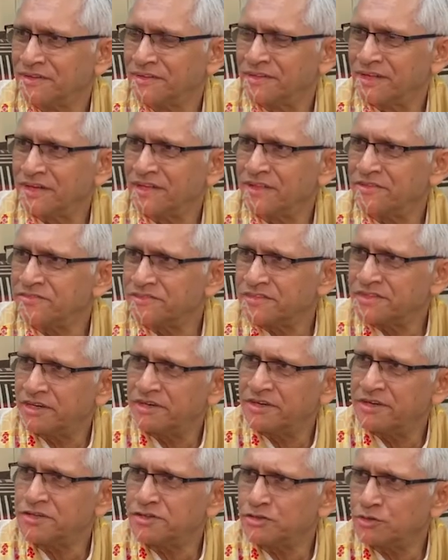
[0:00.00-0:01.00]
that his
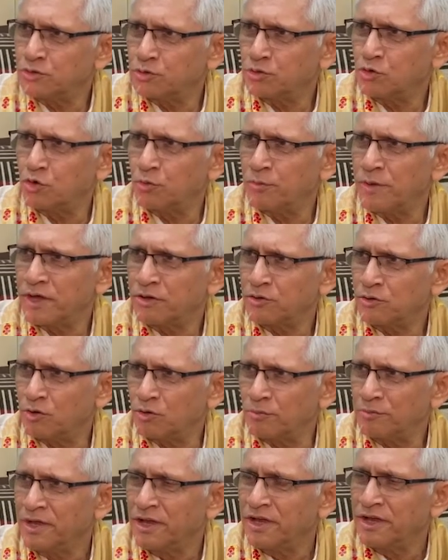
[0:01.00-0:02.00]
children should go back
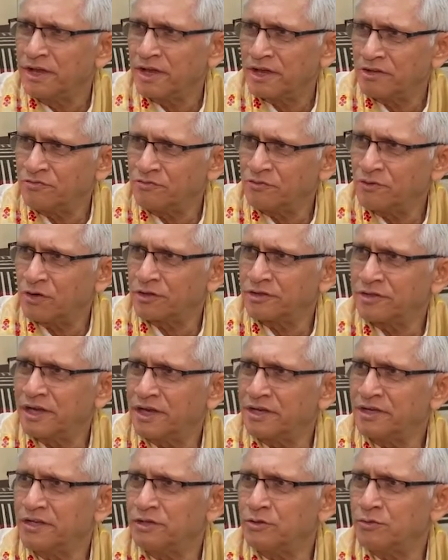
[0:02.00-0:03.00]
home, and for
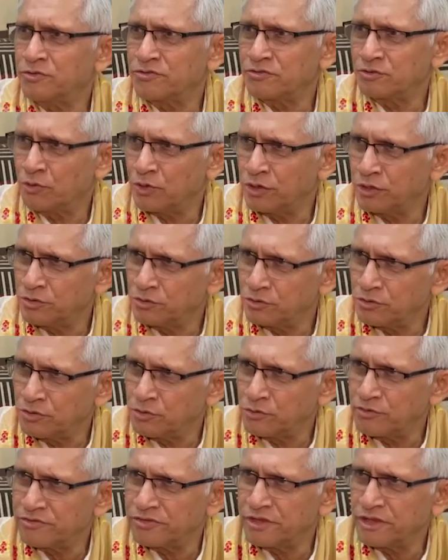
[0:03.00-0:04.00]
that he was going to
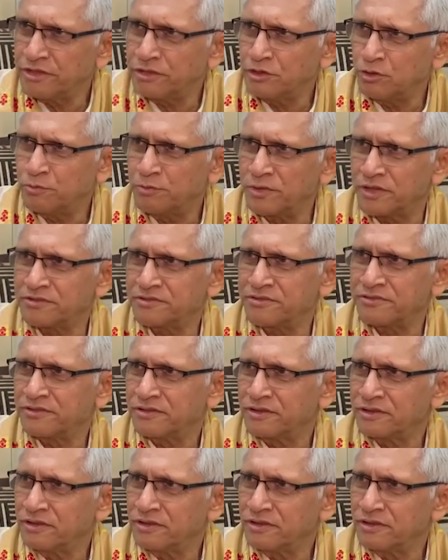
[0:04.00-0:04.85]
use the humans.